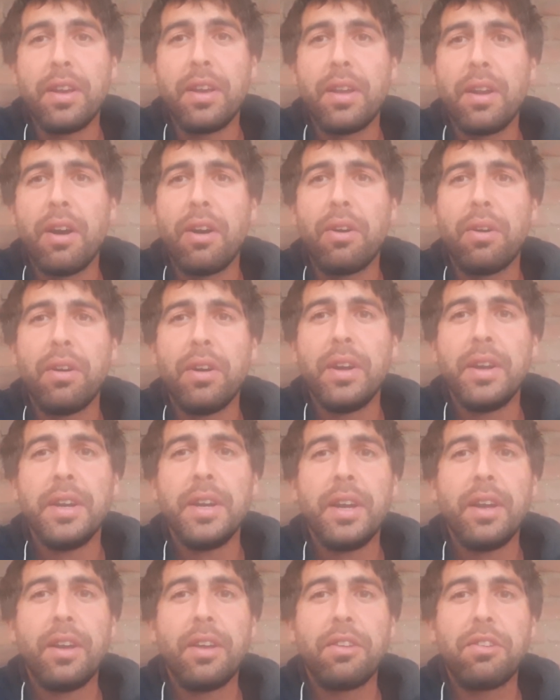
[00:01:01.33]
you know?
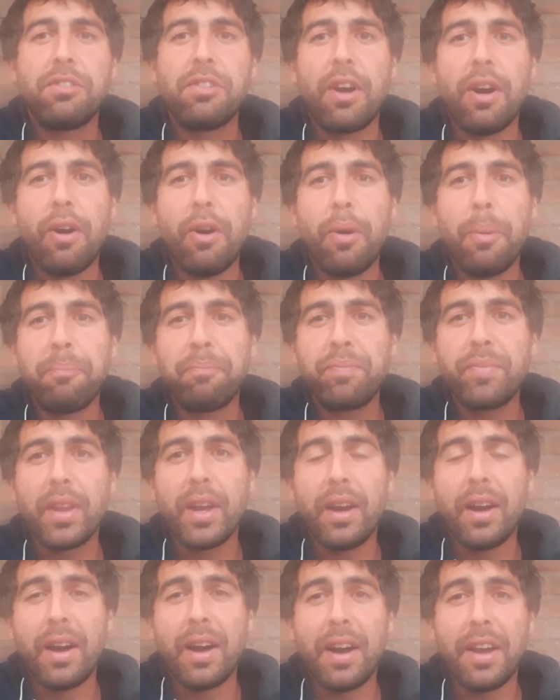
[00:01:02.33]
So
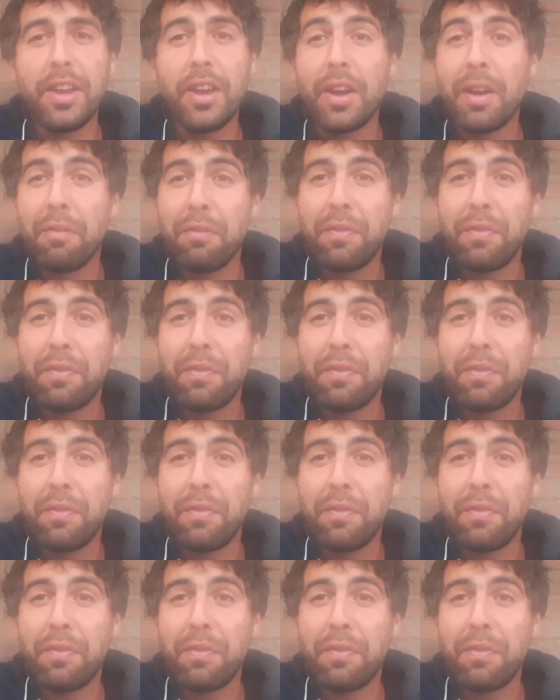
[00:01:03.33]
you can